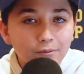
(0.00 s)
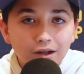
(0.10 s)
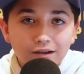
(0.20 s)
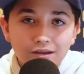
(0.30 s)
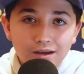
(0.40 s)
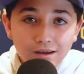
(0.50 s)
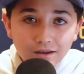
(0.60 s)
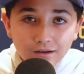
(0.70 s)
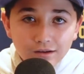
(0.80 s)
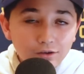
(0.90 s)
would I take?
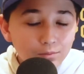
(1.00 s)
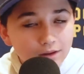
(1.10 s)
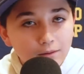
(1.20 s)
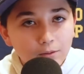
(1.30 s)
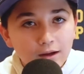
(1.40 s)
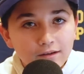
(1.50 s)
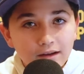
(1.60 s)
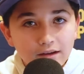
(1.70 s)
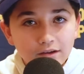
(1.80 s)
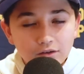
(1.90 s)
Today's one lane would I
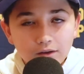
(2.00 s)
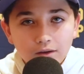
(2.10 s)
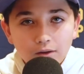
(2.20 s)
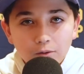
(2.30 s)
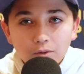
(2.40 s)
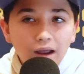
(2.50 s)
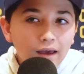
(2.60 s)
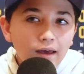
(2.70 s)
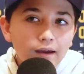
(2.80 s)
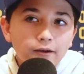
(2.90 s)
take is, would
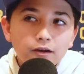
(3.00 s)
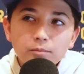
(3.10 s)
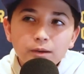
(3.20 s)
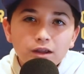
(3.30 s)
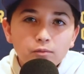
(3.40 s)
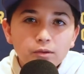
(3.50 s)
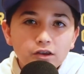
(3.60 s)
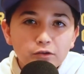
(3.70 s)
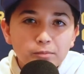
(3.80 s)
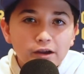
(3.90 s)
I hire Eric
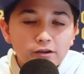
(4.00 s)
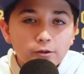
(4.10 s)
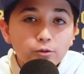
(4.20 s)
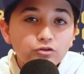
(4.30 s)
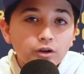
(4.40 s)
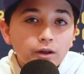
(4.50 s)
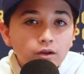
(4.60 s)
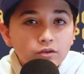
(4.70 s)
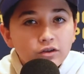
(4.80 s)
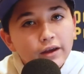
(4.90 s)
Bieniemy as my head coach?
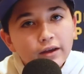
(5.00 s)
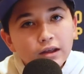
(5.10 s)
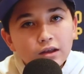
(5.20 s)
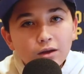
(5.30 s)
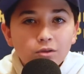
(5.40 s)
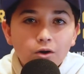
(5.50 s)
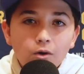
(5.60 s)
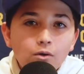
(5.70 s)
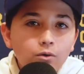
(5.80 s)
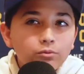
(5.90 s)
Say I'm the
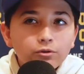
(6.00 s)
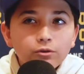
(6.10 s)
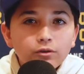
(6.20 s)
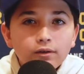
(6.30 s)
owner